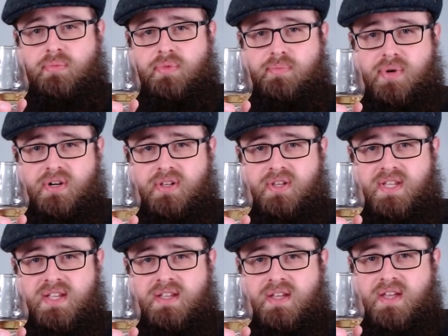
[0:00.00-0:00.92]
the
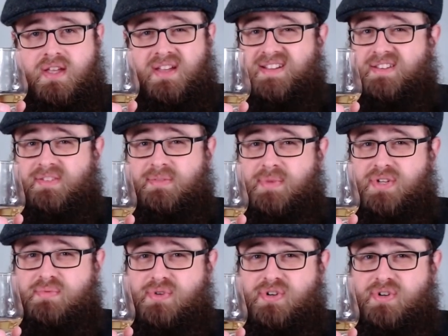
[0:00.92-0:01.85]
barley, and it's a
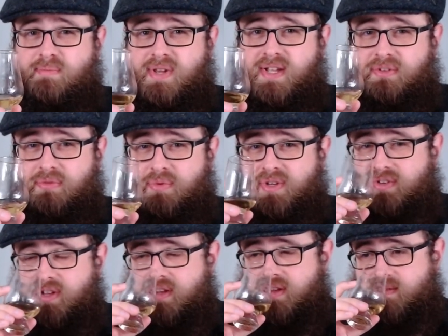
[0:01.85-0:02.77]
much more complex
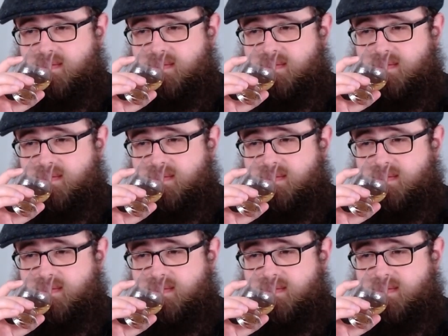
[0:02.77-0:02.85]
whiskey.